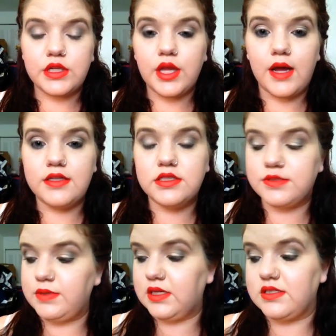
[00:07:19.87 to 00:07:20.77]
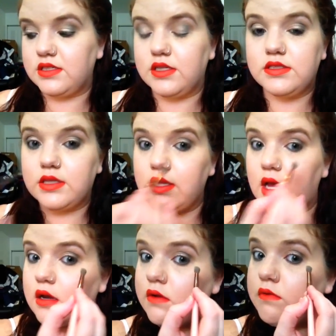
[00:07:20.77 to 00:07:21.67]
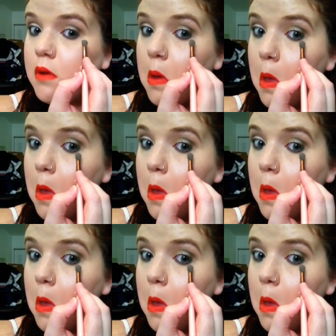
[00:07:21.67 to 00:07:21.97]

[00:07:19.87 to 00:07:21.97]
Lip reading: a lot just because there is a lot of